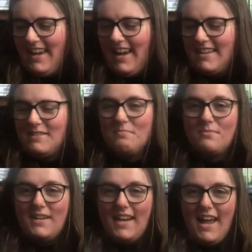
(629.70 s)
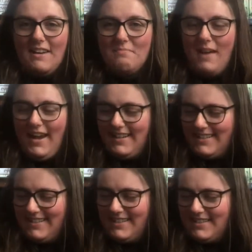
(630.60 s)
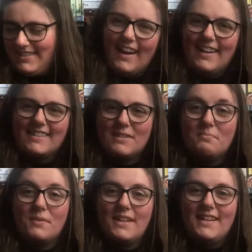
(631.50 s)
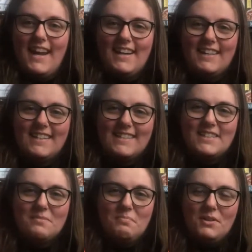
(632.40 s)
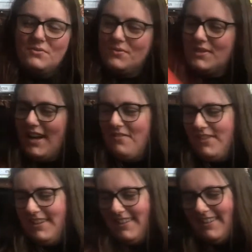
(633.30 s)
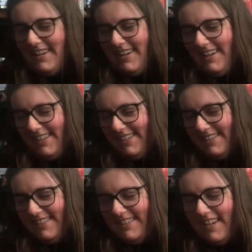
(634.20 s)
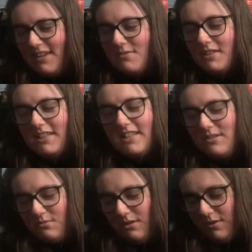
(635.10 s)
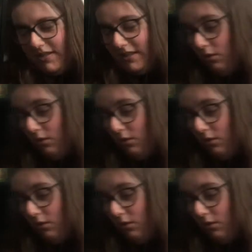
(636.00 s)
It has the pretty end pages. It's so pretty naked. It's such a beautiful cover. Oh, I really need to reread.